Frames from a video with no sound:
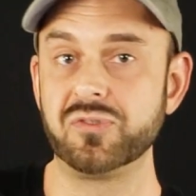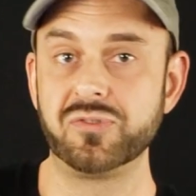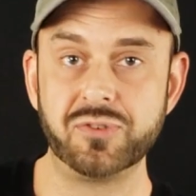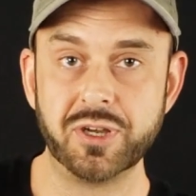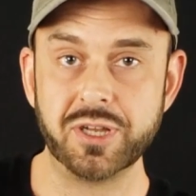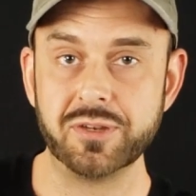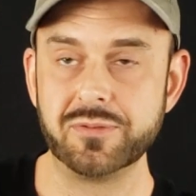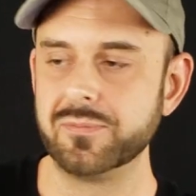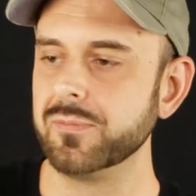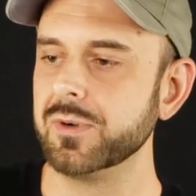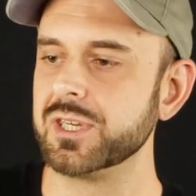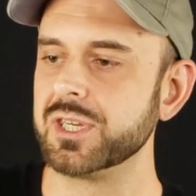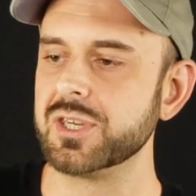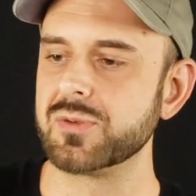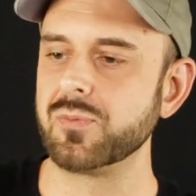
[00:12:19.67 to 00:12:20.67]
foot,
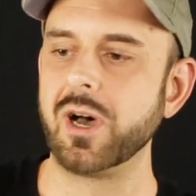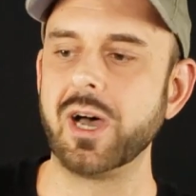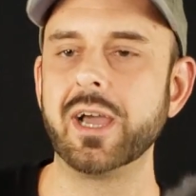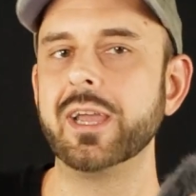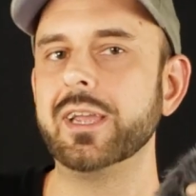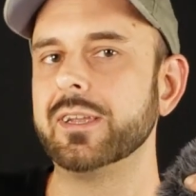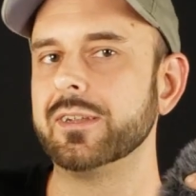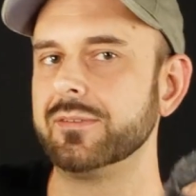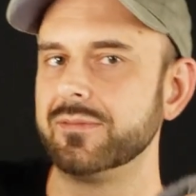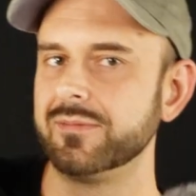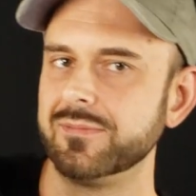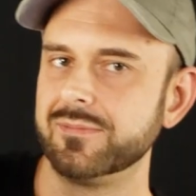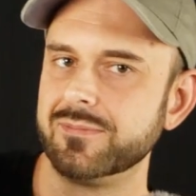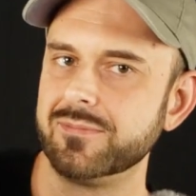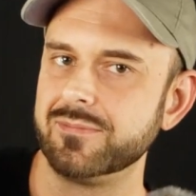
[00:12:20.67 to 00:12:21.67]
which is why
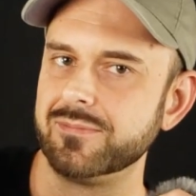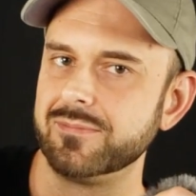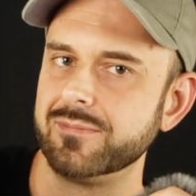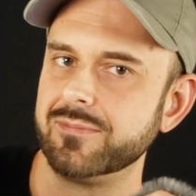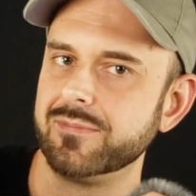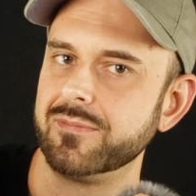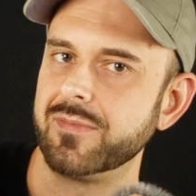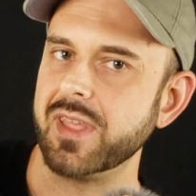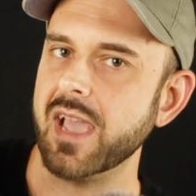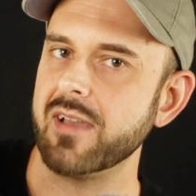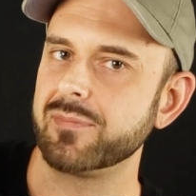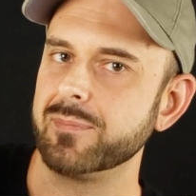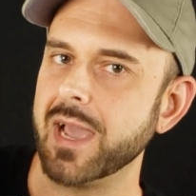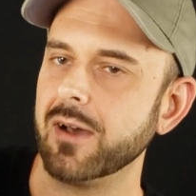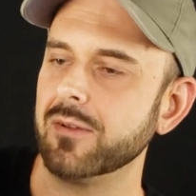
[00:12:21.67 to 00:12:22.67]
the
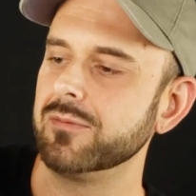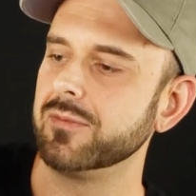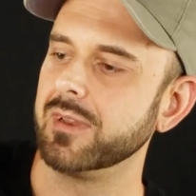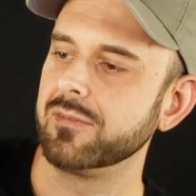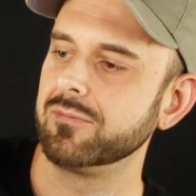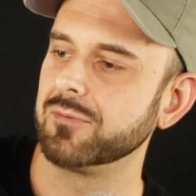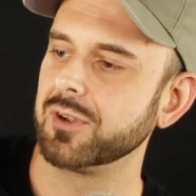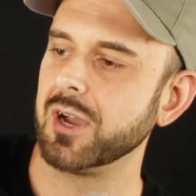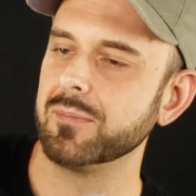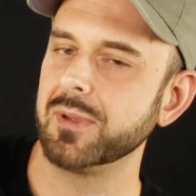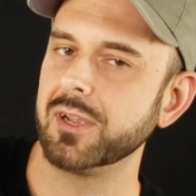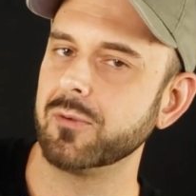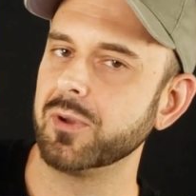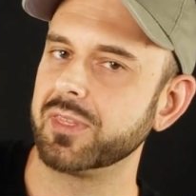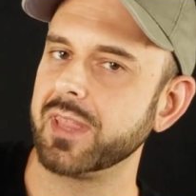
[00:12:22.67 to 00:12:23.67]
F-mount
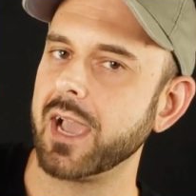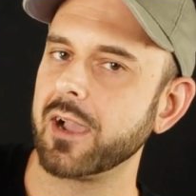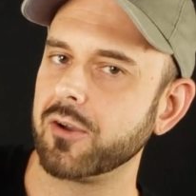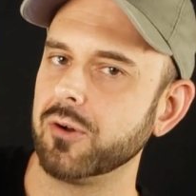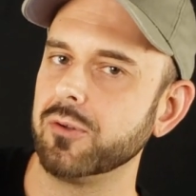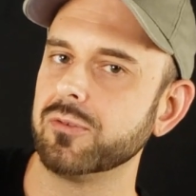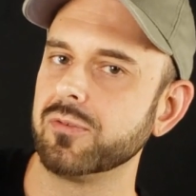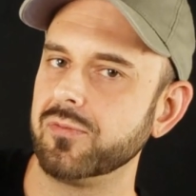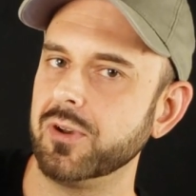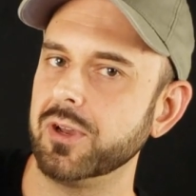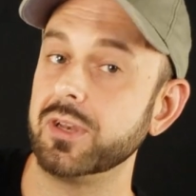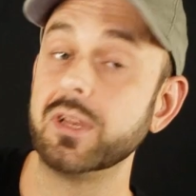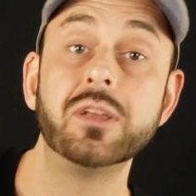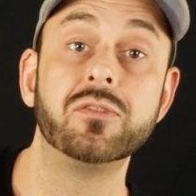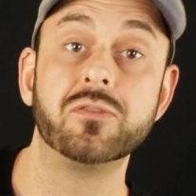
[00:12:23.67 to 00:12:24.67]
coming with that cold
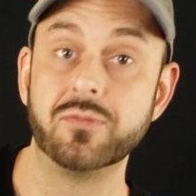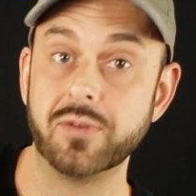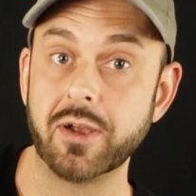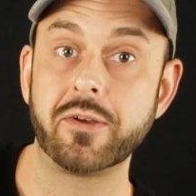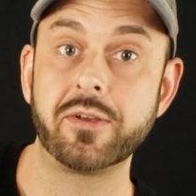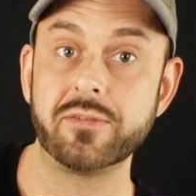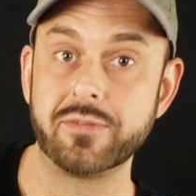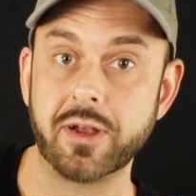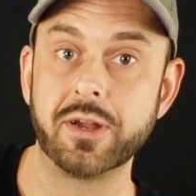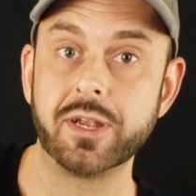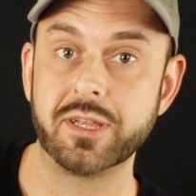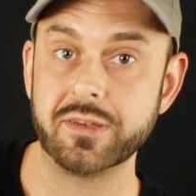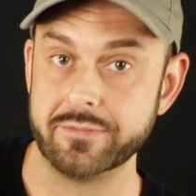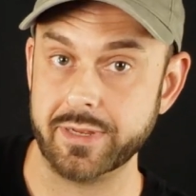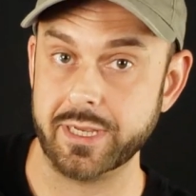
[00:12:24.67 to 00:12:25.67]
foot is very, very
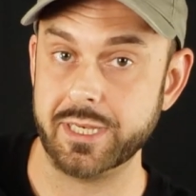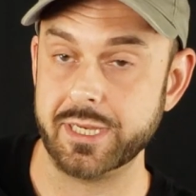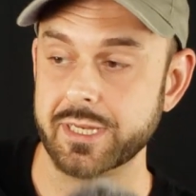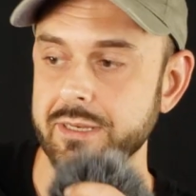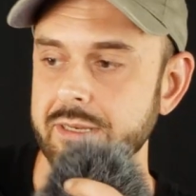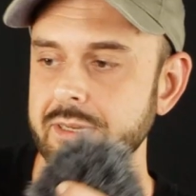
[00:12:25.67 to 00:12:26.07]
convenient.